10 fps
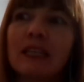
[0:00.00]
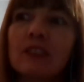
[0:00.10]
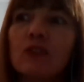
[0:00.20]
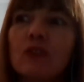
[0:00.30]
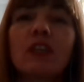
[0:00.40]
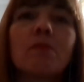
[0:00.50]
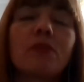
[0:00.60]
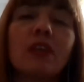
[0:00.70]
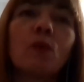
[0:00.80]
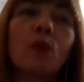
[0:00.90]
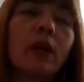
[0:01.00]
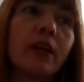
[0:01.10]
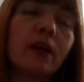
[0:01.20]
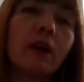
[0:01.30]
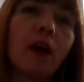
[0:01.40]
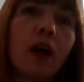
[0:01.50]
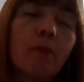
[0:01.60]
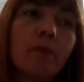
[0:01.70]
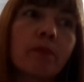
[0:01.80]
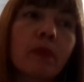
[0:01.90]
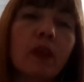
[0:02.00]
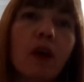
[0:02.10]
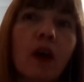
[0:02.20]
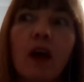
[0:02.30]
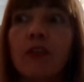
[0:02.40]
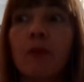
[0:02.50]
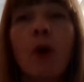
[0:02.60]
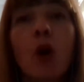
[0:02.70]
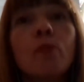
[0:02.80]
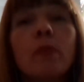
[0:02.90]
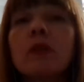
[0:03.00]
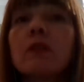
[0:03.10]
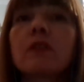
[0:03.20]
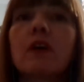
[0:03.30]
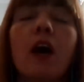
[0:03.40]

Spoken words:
that's not something we're at the moment.